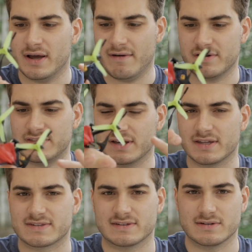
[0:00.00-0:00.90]
Everything
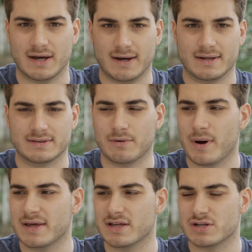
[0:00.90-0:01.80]
is the
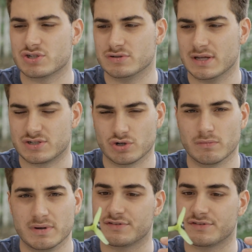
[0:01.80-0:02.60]
way that should be.